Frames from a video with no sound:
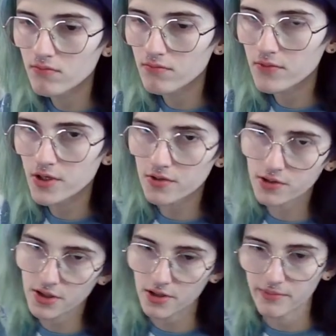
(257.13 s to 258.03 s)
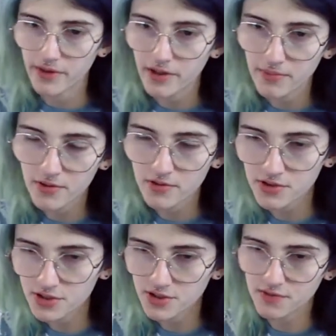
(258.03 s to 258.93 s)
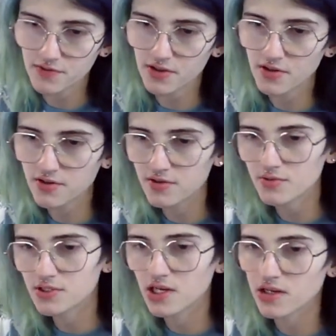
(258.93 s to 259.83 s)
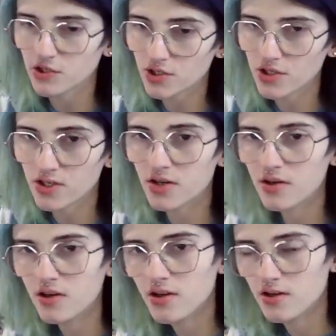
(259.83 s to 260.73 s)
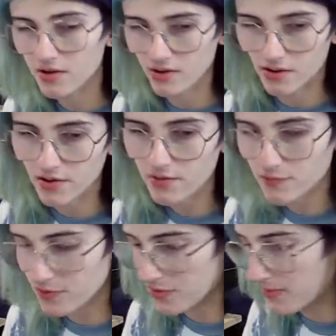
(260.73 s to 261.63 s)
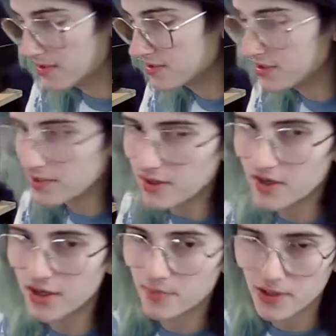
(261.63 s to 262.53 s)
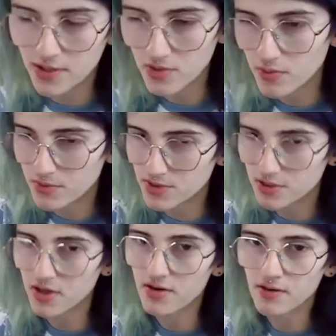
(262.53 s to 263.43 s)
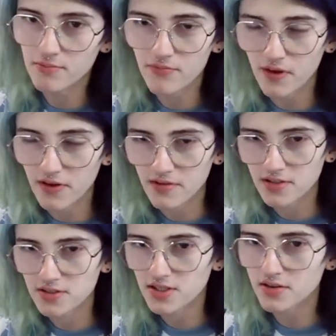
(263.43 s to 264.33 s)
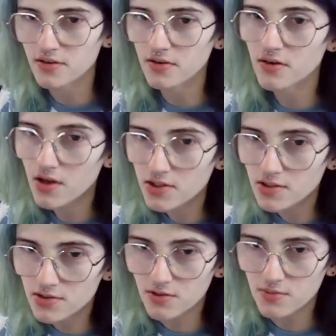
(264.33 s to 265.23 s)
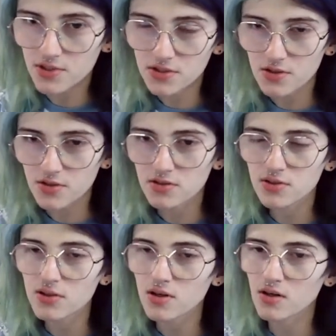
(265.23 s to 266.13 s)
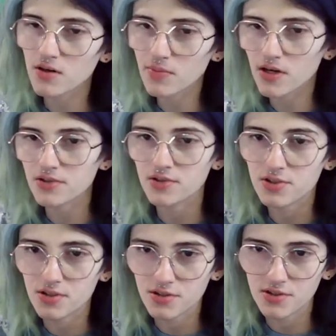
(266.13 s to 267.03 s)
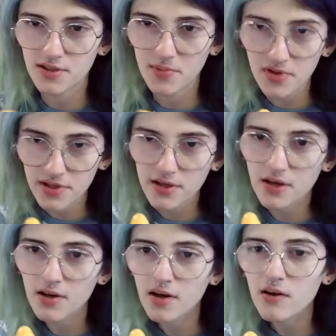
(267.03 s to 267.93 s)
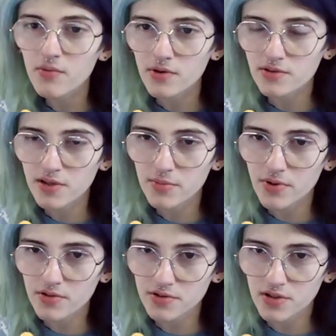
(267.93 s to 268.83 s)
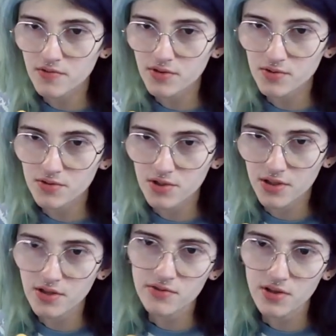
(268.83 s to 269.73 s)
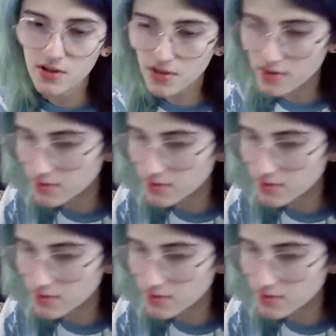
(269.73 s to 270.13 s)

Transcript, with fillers: Okay, my apologies the audio is kind of shit. Uh, I don't feel amazing, and my equipment's not um, fantastic either. So I'm going to start uh, by just disassembling. We're going to take apart the seven screws on the outside.